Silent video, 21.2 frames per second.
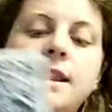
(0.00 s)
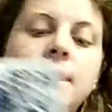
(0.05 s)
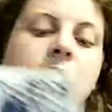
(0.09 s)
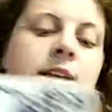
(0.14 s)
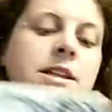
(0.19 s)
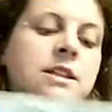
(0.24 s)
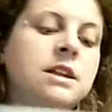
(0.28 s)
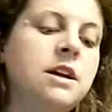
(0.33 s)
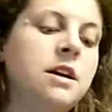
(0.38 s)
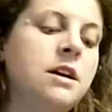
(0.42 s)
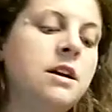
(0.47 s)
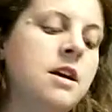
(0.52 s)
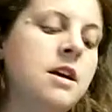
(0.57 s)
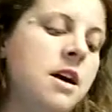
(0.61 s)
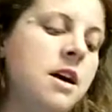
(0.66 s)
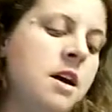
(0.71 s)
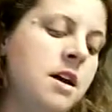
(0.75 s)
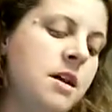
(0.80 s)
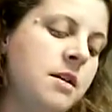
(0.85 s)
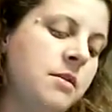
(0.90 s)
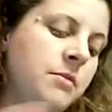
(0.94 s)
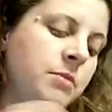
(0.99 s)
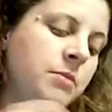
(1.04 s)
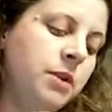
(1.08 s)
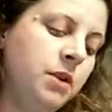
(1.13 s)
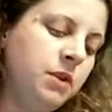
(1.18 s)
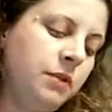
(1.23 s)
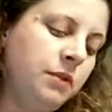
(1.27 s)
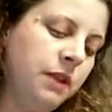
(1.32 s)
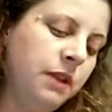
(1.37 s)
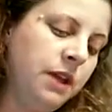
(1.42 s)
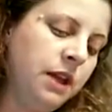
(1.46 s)
and these are
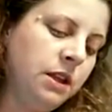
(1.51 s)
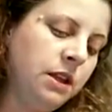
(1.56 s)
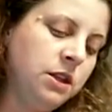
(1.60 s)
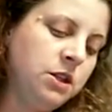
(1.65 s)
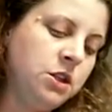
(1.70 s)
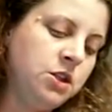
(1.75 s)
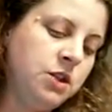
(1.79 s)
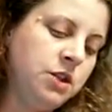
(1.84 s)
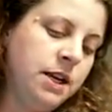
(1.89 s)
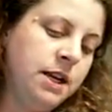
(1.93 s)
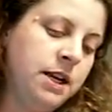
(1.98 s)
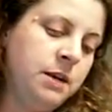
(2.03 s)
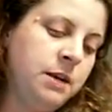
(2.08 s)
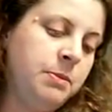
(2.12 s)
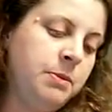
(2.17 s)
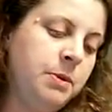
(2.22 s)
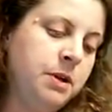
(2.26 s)
beautifully illustrated